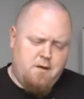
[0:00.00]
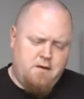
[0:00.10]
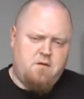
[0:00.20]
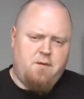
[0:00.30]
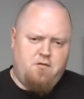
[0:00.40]

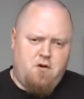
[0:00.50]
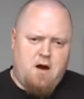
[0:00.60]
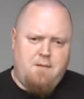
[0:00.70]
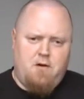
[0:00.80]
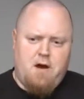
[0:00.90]
this will be
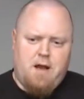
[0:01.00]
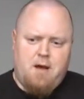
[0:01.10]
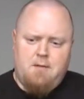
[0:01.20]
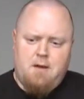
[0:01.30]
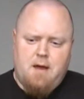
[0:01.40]
right up your
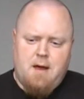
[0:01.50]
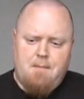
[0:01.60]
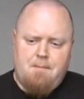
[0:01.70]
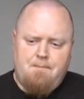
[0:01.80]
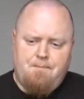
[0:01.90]
alley.
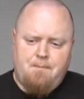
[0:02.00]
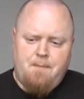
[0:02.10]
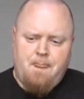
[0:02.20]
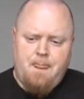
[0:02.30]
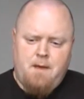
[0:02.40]
Um,
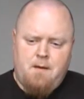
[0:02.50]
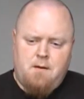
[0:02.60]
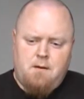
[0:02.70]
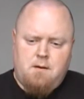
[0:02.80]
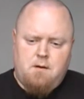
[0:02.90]

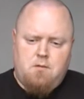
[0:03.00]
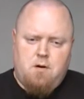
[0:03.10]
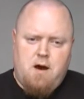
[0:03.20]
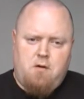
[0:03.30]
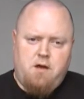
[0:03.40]

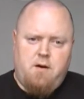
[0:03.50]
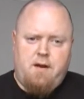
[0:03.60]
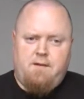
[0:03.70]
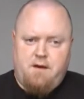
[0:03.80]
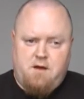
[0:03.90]
wow,
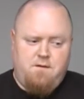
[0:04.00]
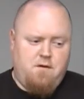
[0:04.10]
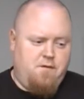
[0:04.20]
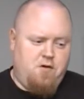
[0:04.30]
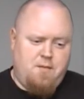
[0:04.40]
Johan, thank you
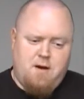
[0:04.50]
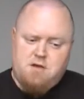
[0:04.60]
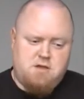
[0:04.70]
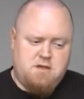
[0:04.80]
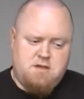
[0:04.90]
very, very
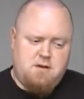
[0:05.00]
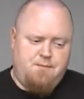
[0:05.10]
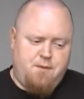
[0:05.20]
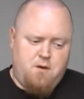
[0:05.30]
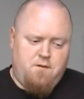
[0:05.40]
much. It's a
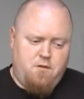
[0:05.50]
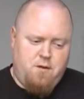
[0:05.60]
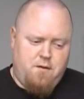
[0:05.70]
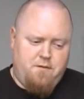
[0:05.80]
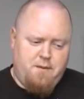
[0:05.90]
beautiful,
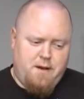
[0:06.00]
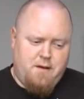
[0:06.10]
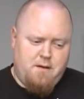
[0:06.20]
beautiful beer.